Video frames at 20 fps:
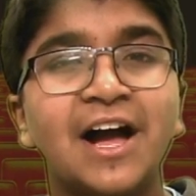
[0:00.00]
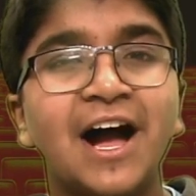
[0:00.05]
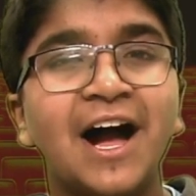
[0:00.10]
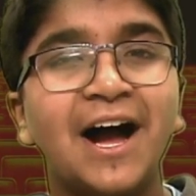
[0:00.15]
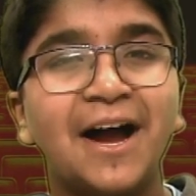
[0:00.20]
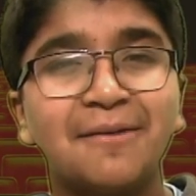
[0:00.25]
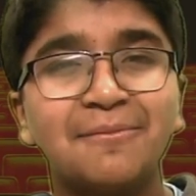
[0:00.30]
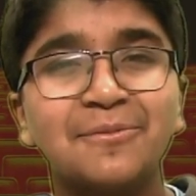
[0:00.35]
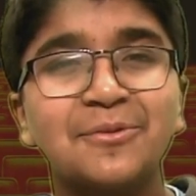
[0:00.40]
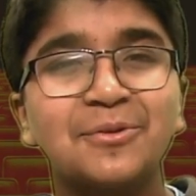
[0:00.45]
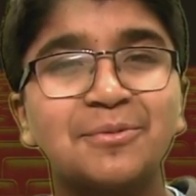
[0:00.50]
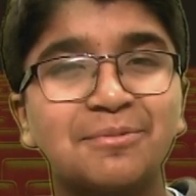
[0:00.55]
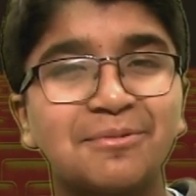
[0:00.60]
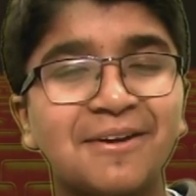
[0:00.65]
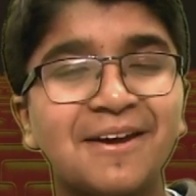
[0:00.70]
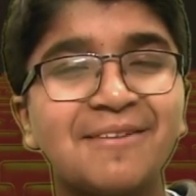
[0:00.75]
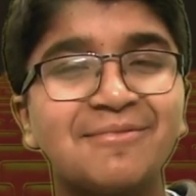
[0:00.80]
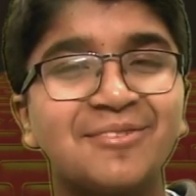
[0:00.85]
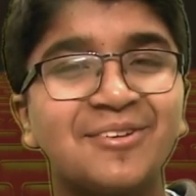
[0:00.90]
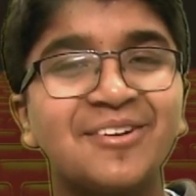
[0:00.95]
I'm Luke
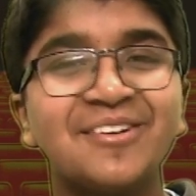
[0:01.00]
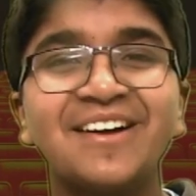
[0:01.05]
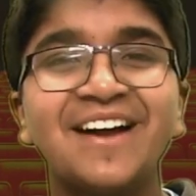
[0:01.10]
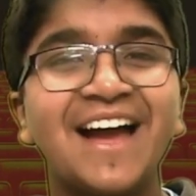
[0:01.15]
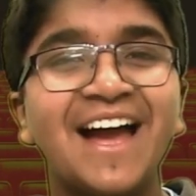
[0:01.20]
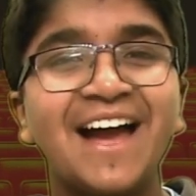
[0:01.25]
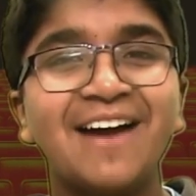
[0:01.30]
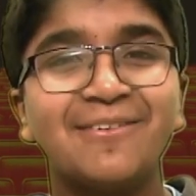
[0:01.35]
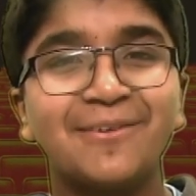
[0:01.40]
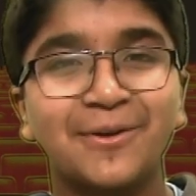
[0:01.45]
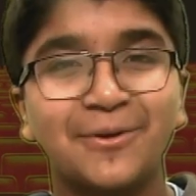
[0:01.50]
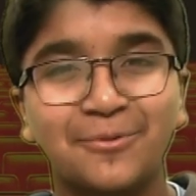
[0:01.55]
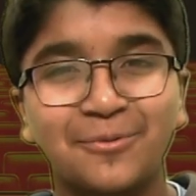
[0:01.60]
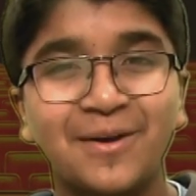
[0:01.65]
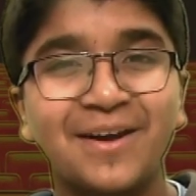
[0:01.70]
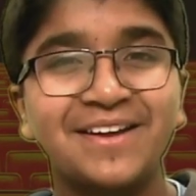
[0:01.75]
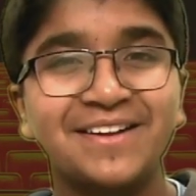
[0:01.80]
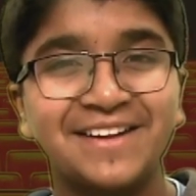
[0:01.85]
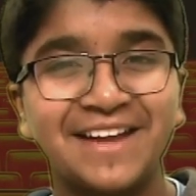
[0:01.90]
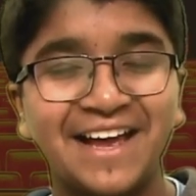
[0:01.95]
Framble. Have a
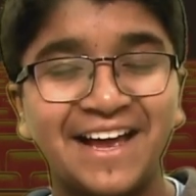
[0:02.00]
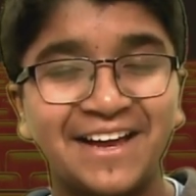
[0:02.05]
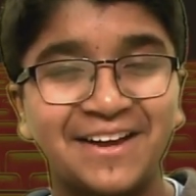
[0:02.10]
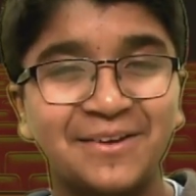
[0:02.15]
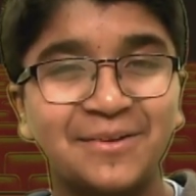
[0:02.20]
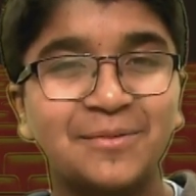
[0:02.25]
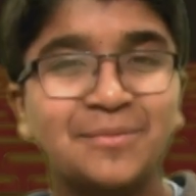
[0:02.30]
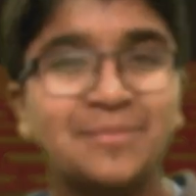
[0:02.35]
great day.